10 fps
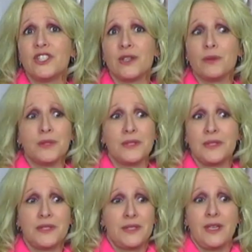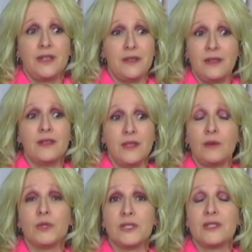was
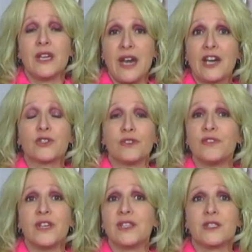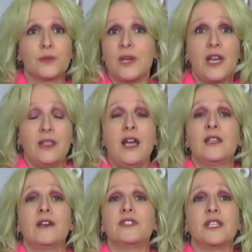a natural fit. I
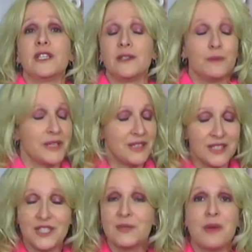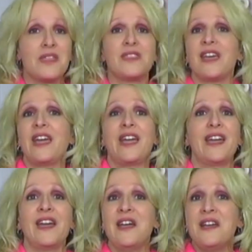loved it. I'm like, this is my
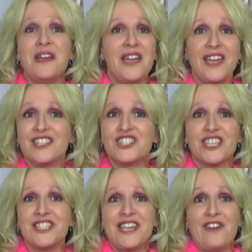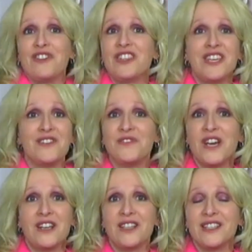thing. It just, everything
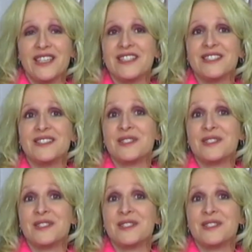fell into